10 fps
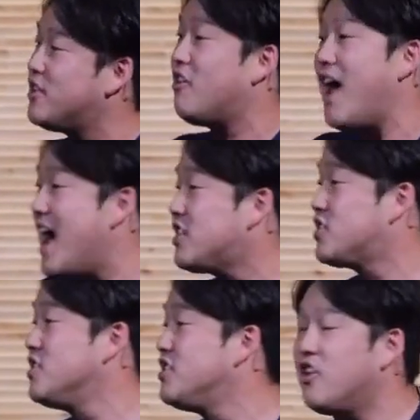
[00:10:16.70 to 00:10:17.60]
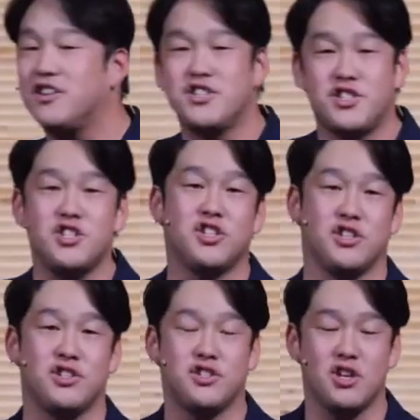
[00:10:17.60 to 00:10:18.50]
in our actions, in our
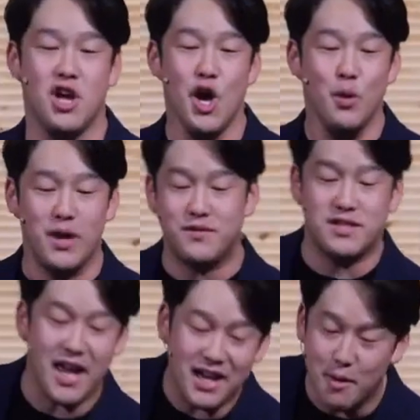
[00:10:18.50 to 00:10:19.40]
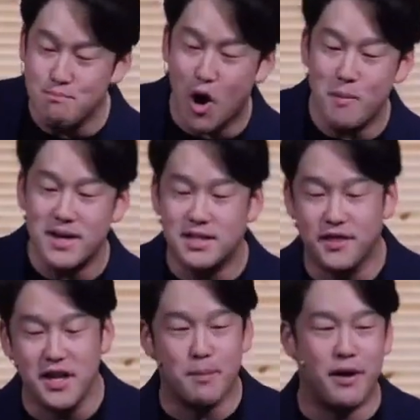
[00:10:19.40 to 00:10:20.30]
decisions. We have to take a moment to
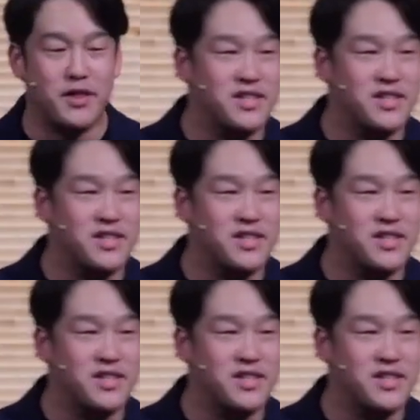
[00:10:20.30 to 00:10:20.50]
think about the